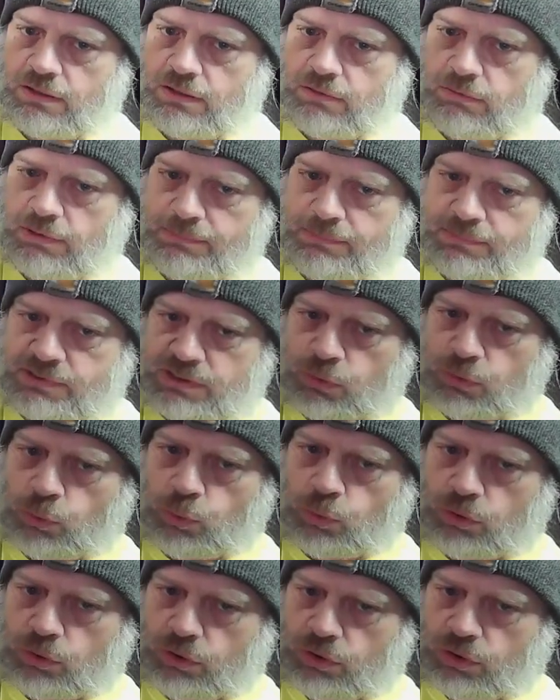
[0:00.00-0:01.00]

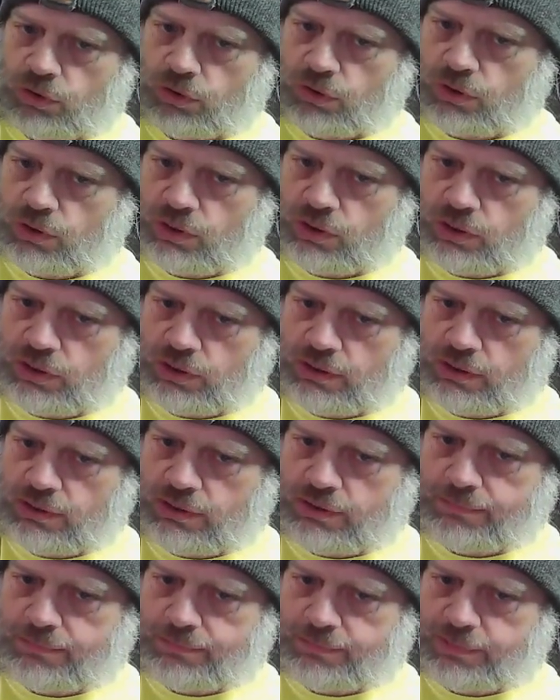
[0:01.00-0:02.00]
Webstor,
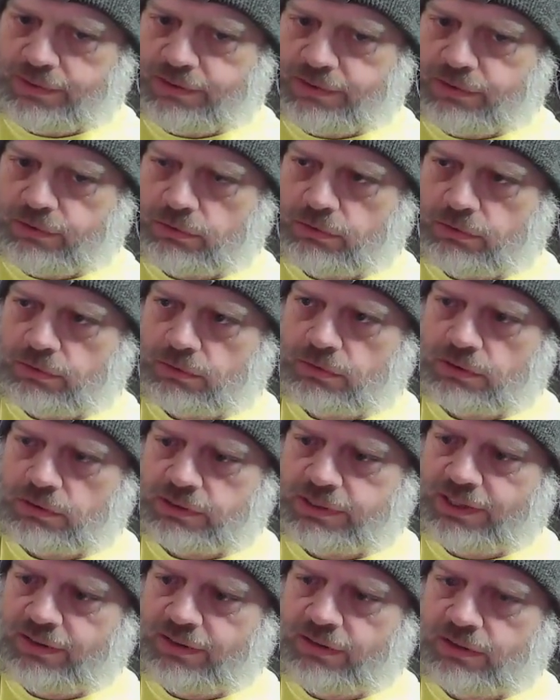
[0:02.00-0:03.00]
pretty cool
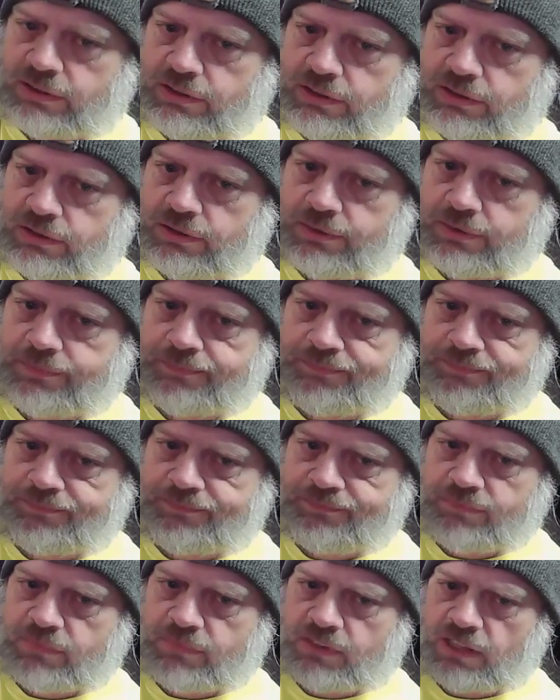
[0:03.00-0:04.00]
character.
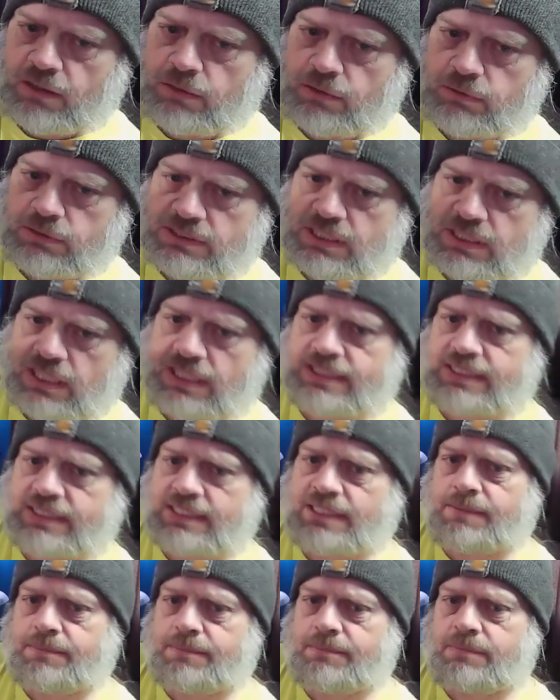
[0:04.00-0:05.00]
Always liked
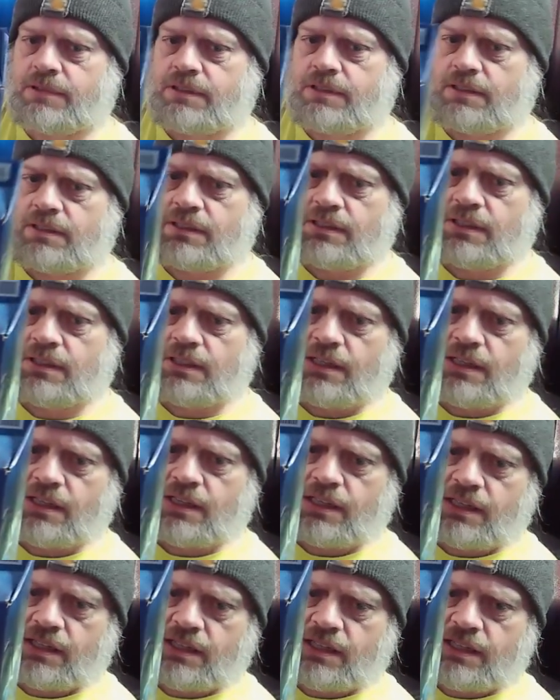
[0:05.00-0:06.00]
him.
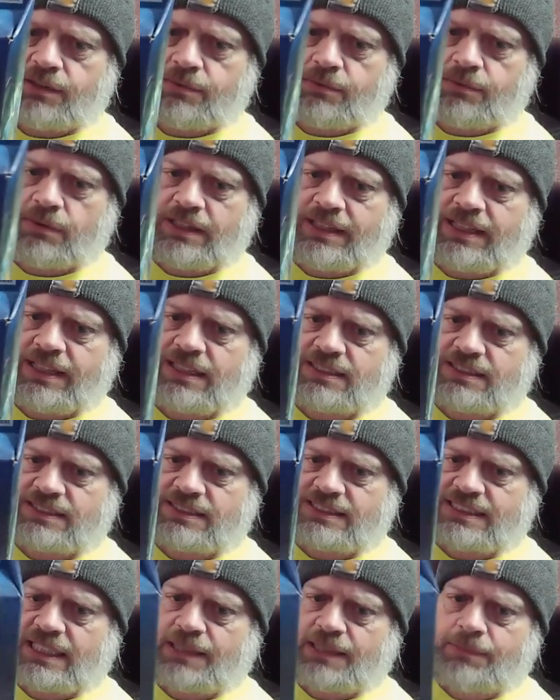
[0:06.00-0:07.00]
You didn't really get to
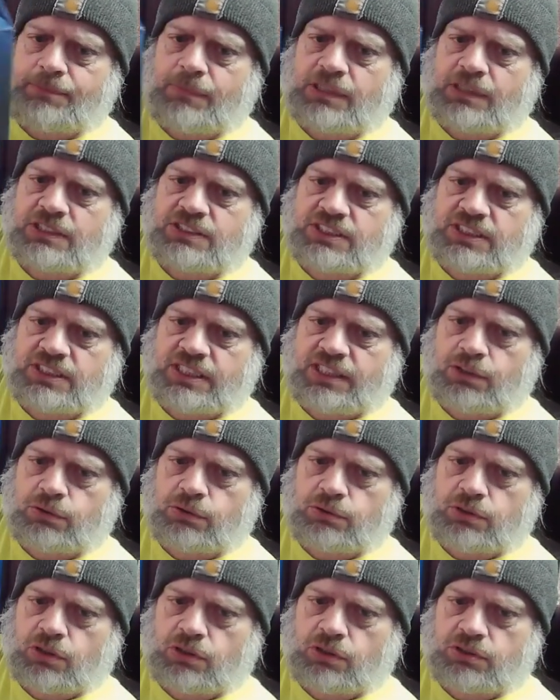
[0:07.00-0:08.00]
see him much in the
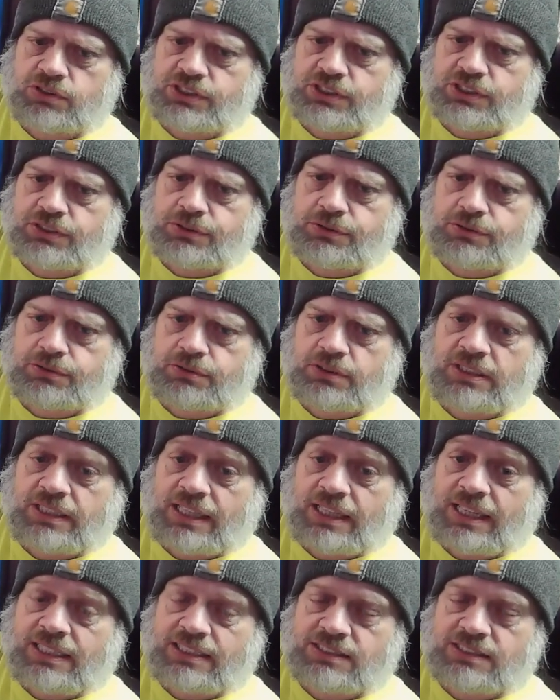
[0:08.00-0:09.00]
old cartoon, in the
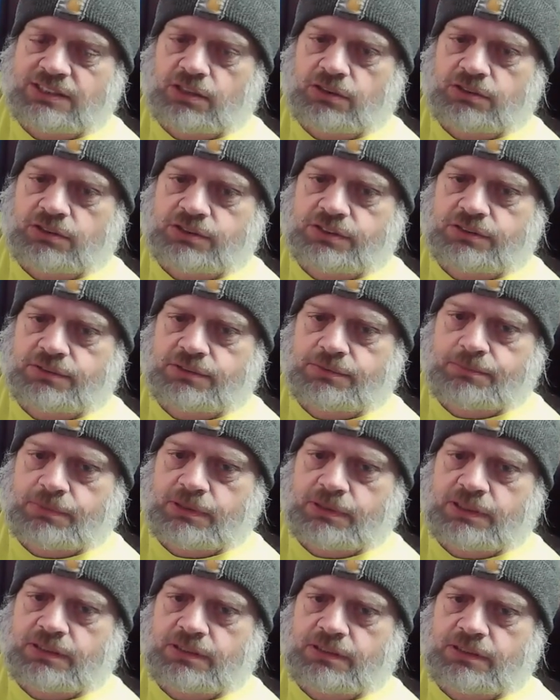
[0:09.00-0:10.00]
'80s cartoon,
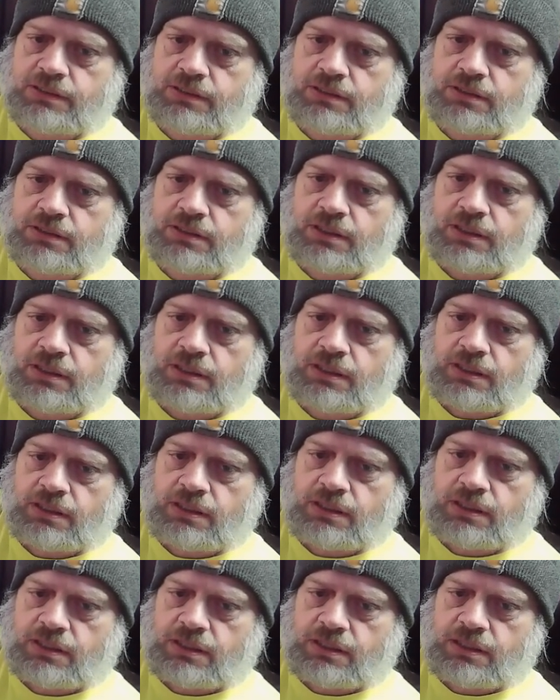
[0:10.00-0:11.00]
but
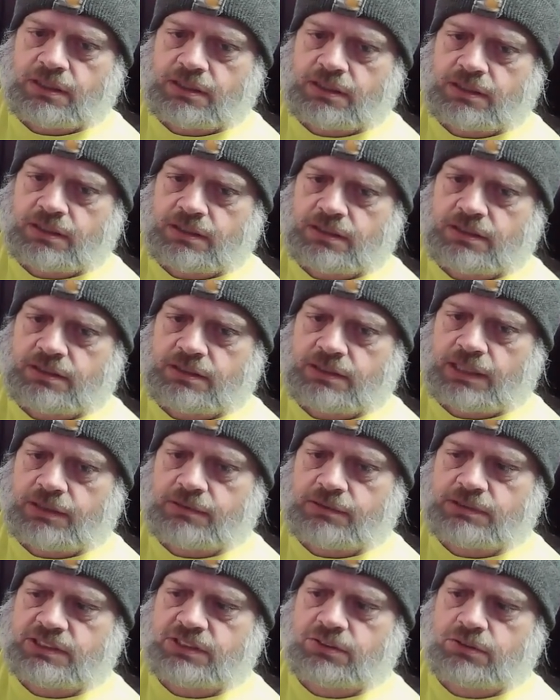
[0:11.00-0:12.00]
uh, he
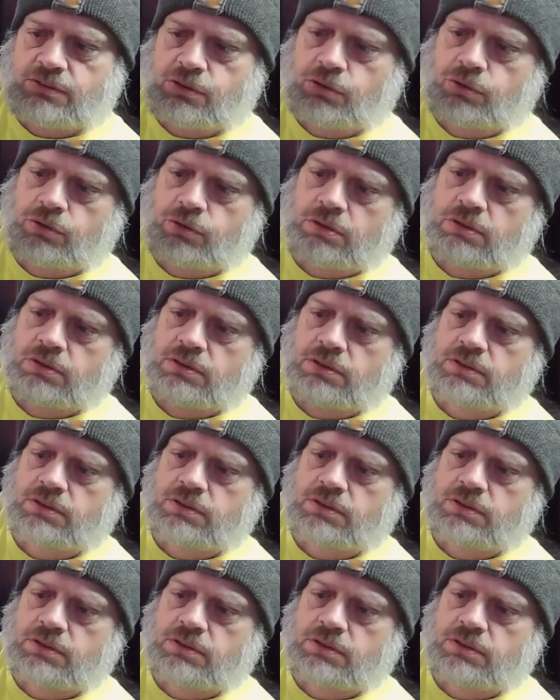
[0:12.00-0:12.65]
was still cool.